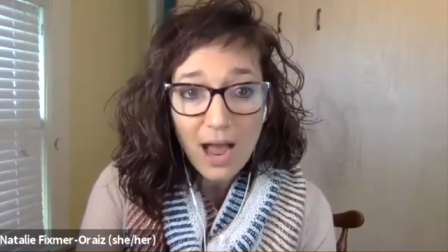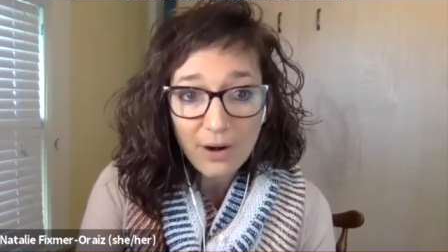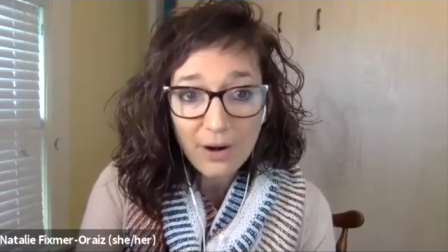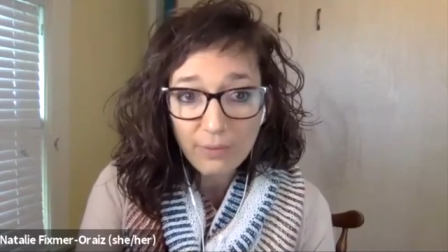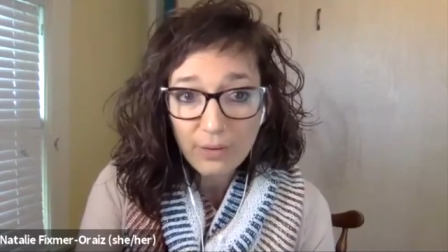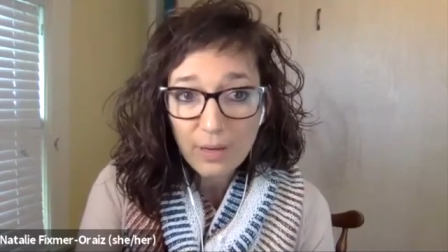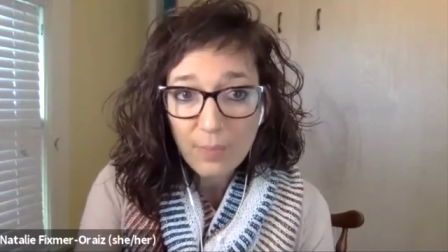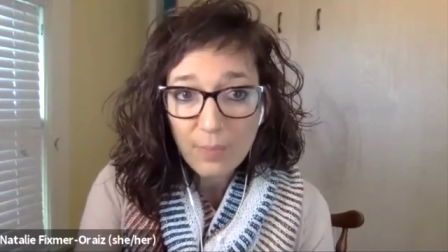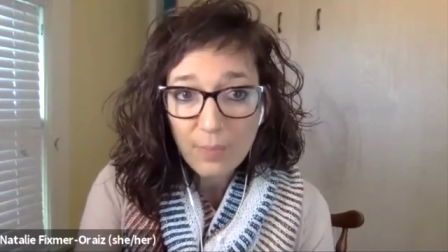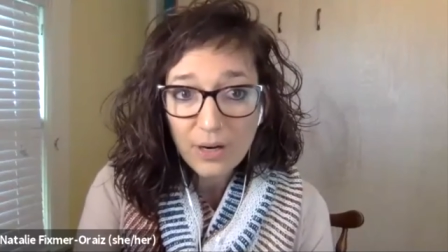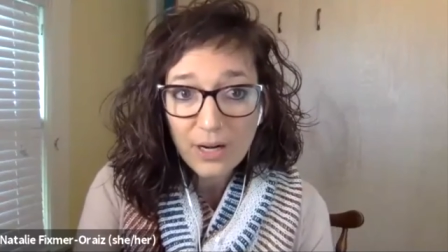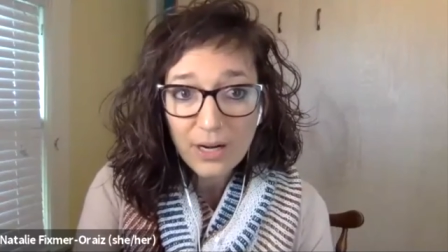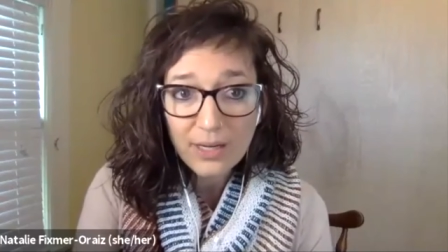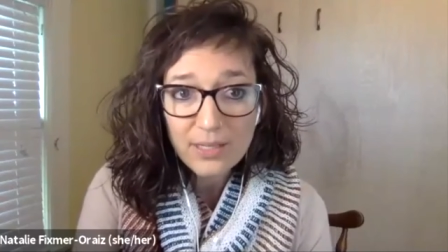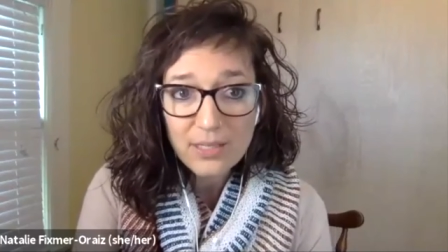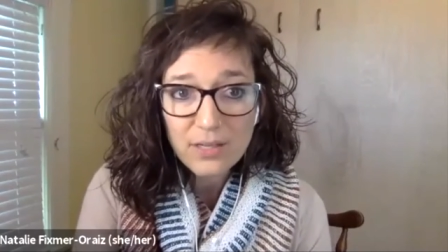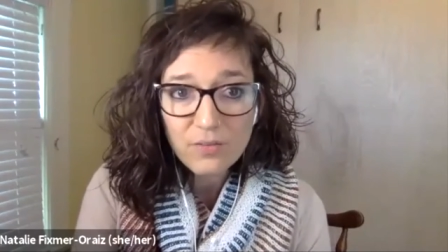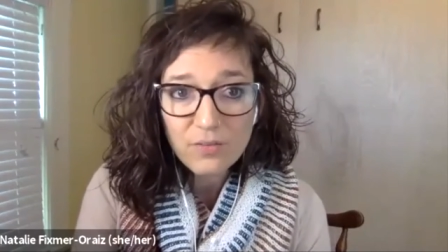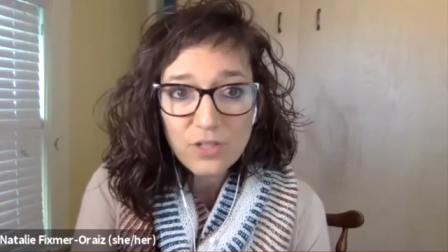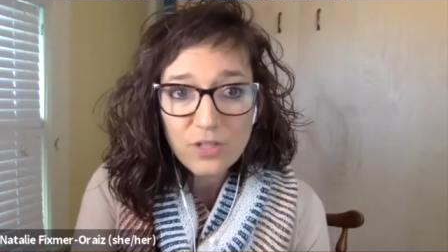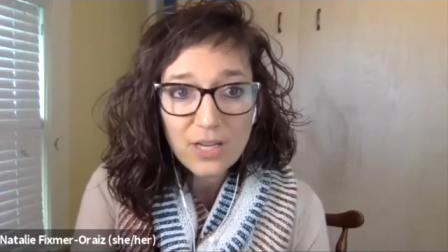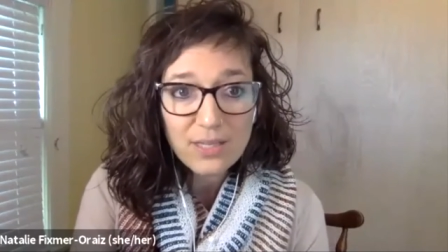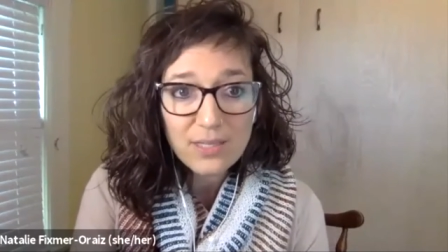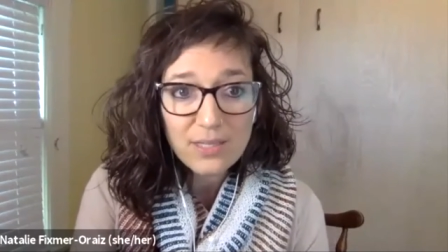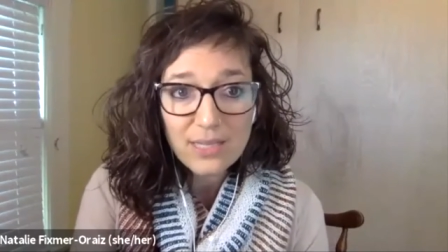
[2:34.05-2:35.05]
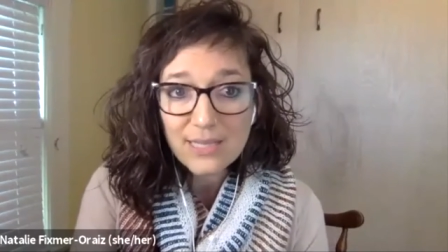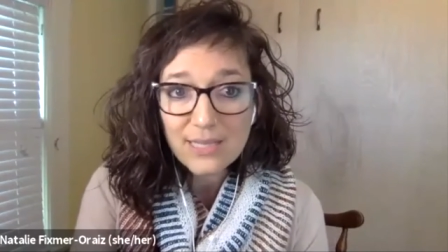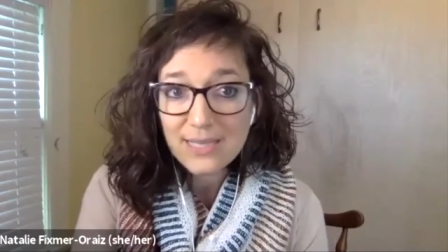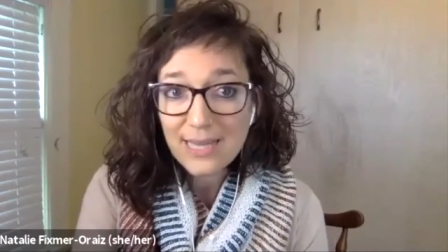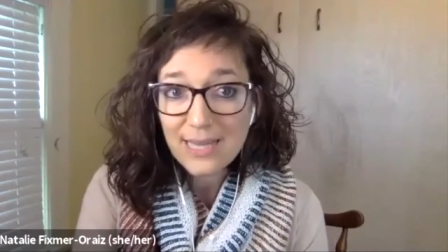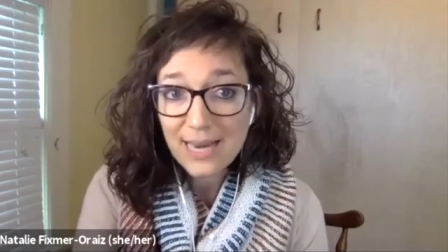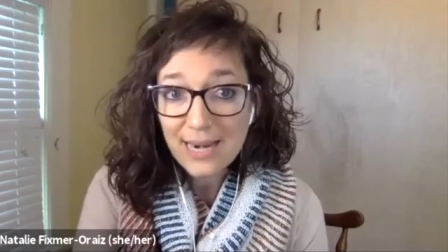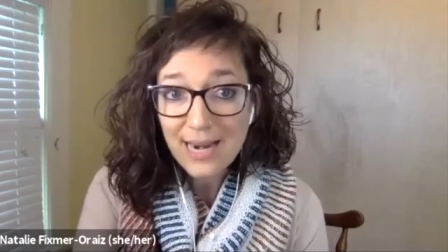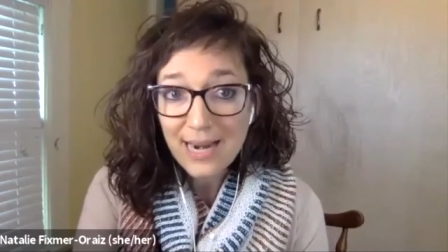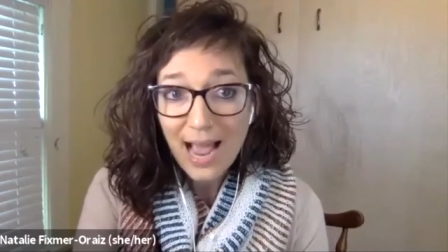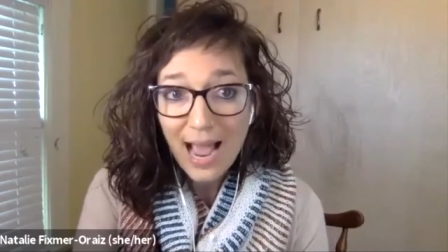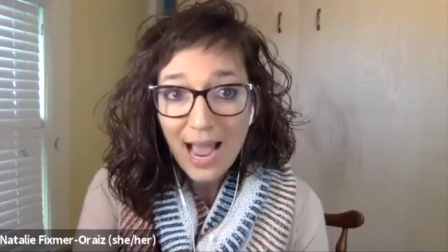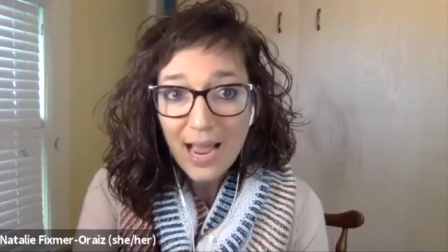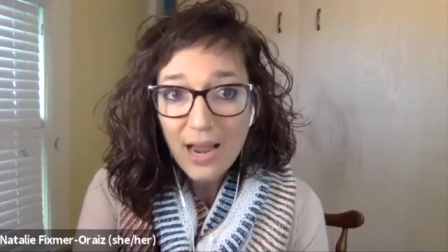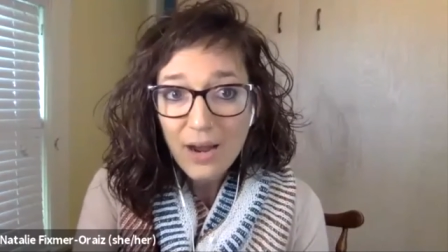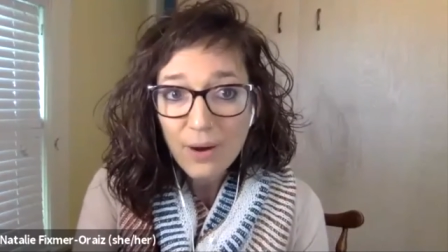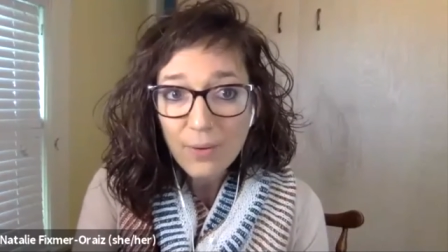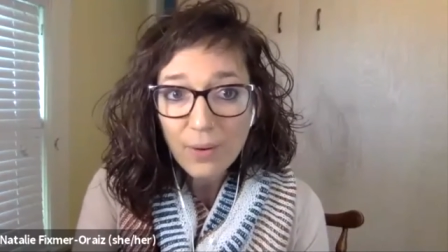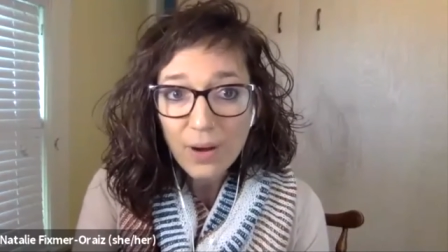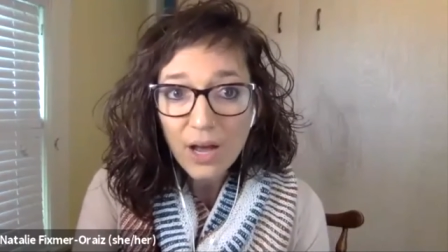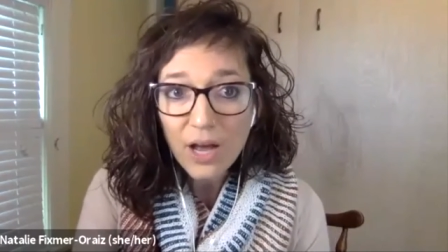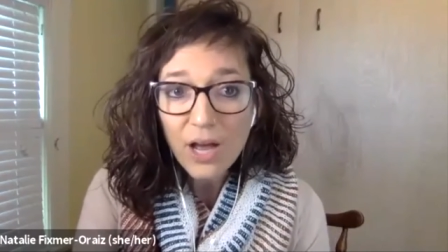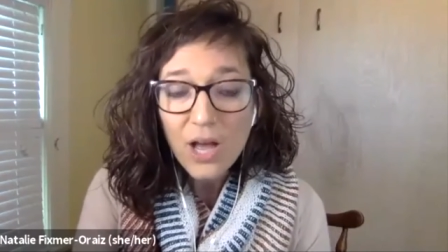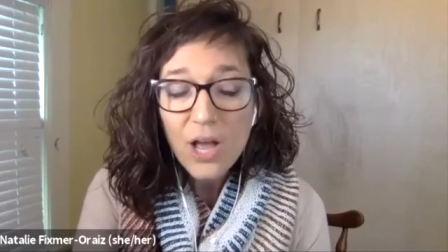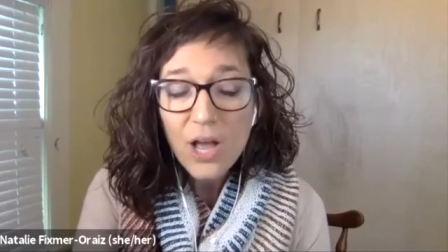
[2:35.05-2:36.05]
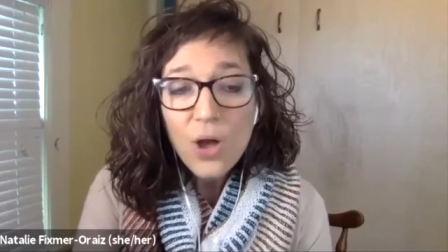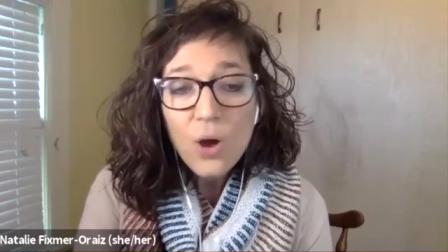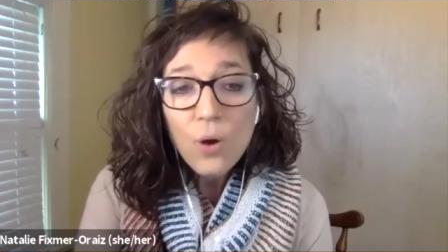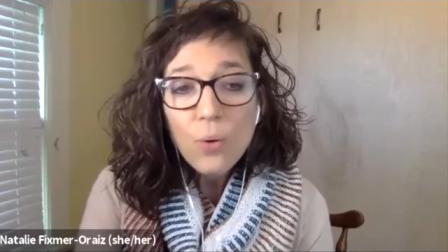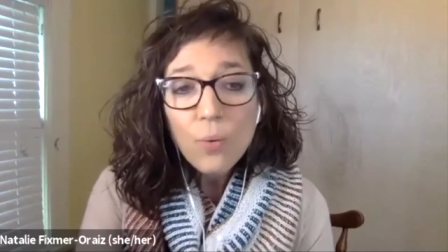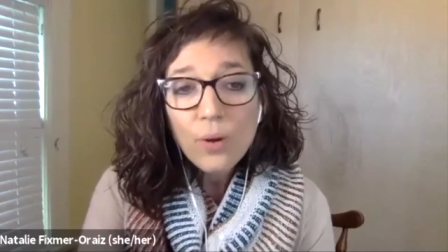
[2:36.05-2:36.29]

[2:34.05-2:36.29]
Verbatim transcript: on reproductive justice in Iowa.